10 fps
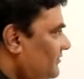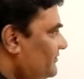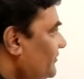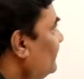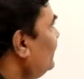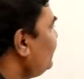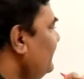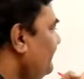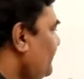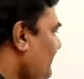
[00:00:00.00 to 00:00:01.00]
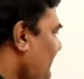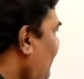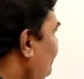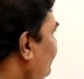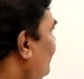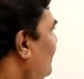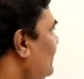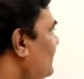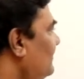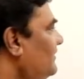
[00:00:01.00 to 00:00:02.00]
So this is the program
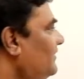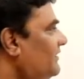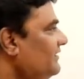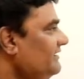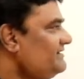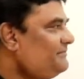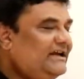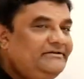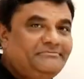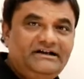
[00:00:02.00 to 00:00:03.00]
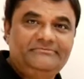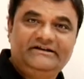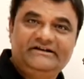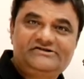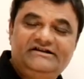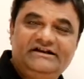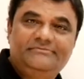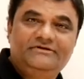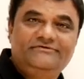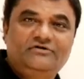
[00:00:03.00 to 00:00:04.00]
for displaying multiplication
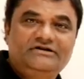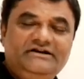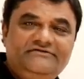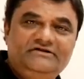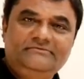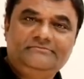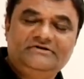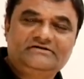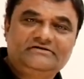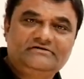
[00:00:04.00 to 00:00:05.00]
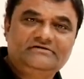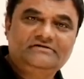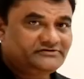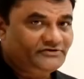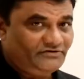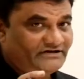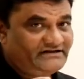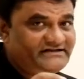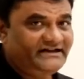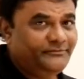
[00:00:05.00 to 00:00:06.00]
table for given number. So there
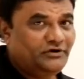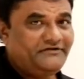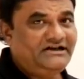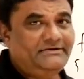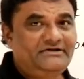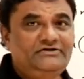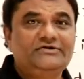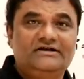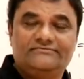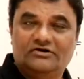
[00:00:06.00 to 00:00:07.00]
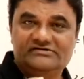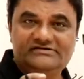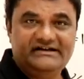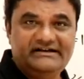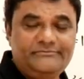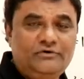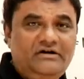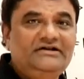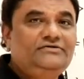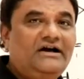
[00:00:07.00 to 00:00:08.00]
is a demo available. You can watch that demo and you